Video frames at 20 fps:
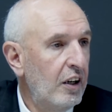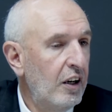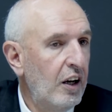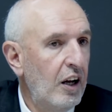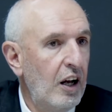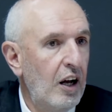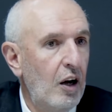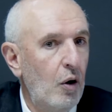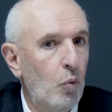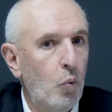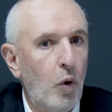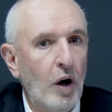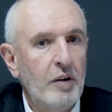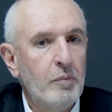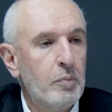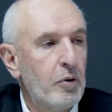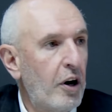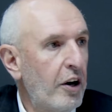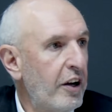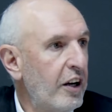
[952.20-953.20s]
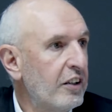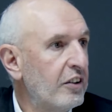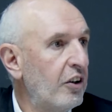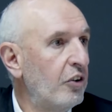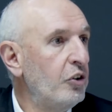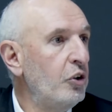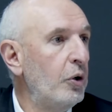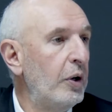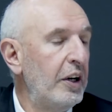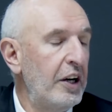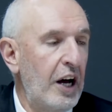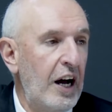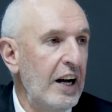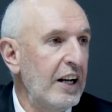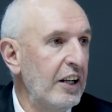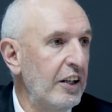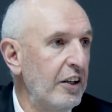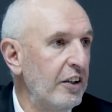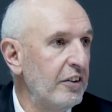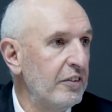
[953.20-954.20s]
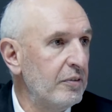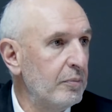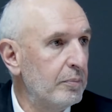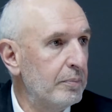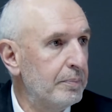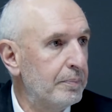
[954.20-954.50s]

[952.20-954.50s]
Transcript: What product are you and I going